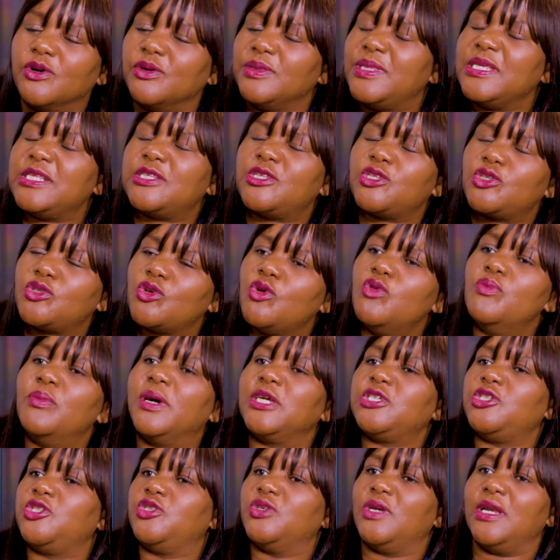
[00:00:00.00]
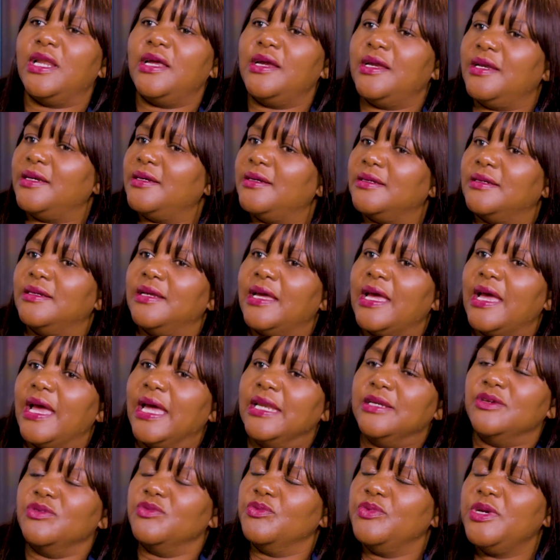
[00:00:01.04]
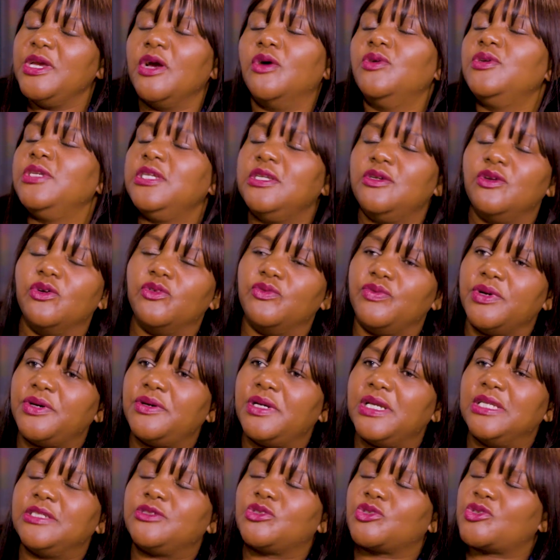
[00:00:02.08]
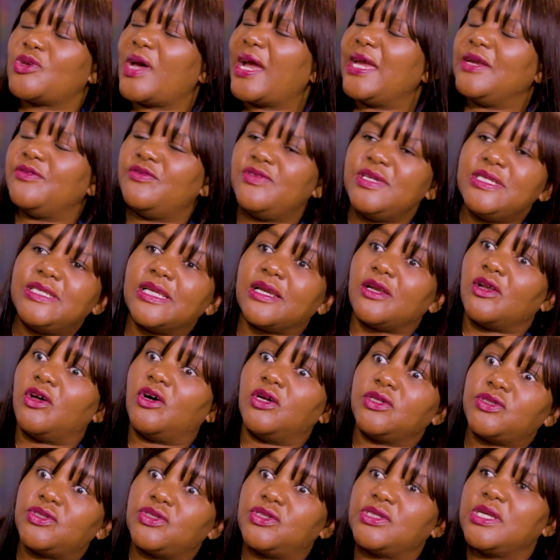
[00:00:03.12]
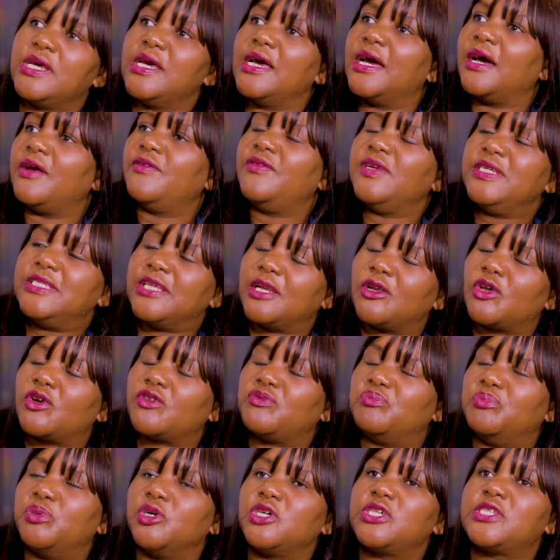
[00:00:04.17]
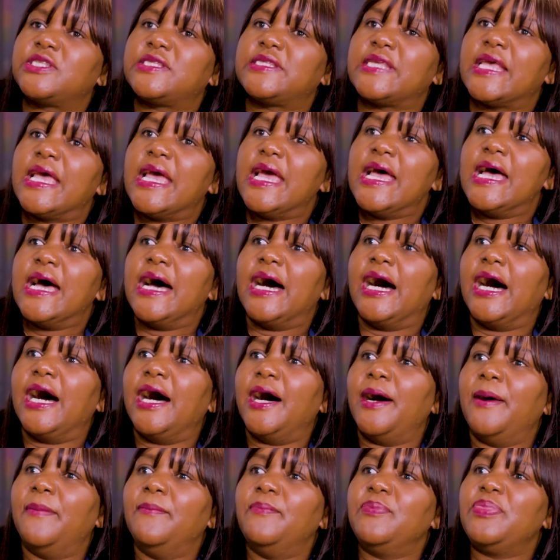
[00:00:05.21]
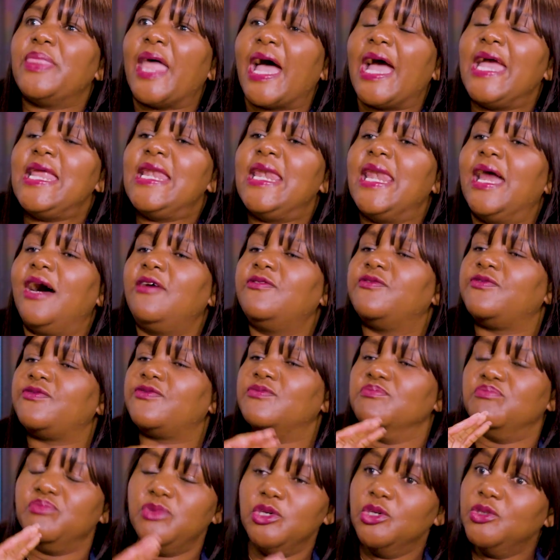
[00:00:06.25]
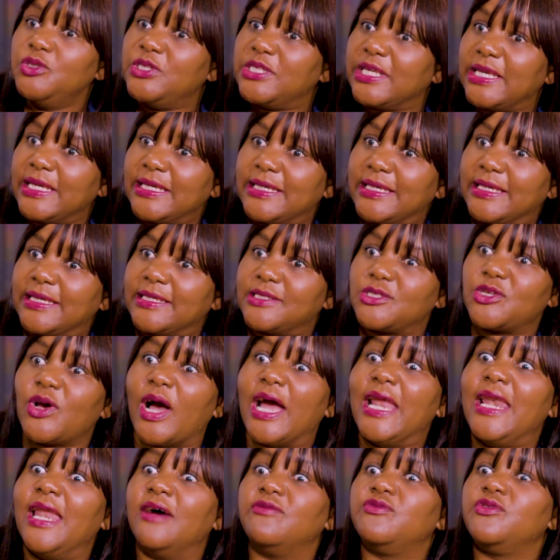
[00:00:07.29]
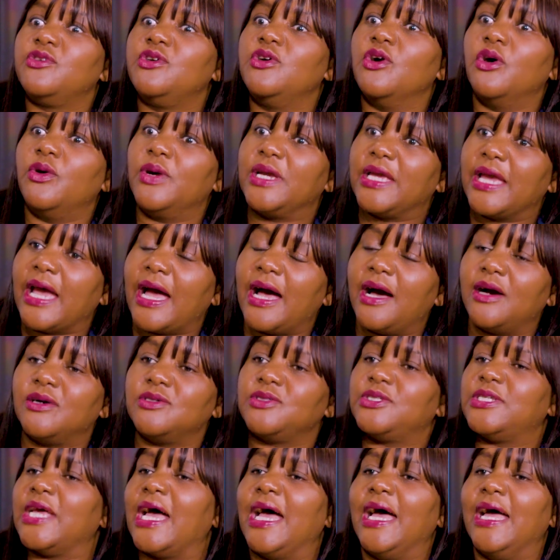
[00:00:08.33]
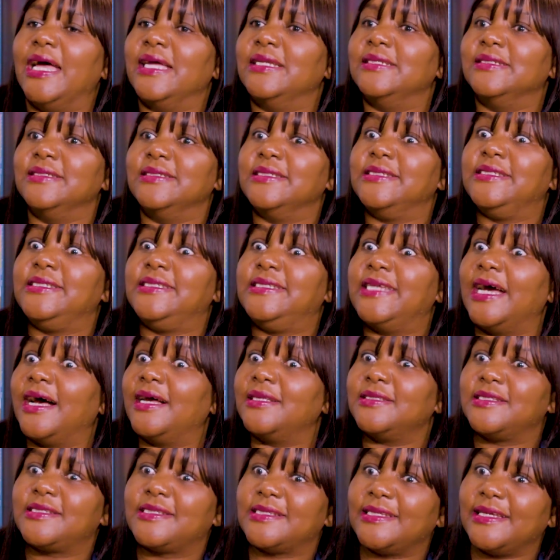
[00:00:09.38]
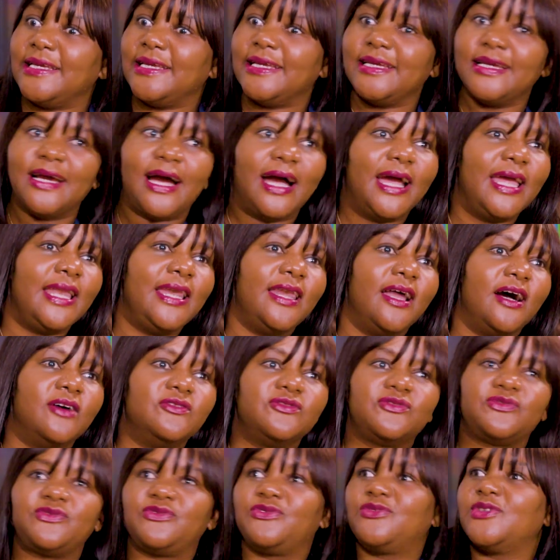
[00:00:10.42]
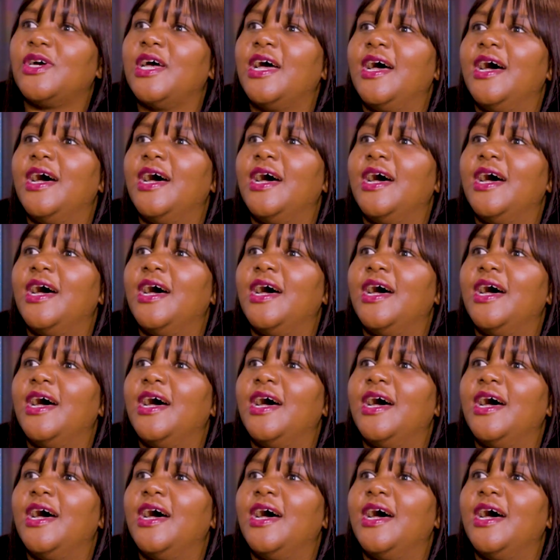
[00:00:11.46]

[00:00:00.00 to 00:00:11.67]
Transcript: there's so much to learn, and we only know very little. So I read a lot. I read a lot of books. I love music. So I love going out and dancing. I love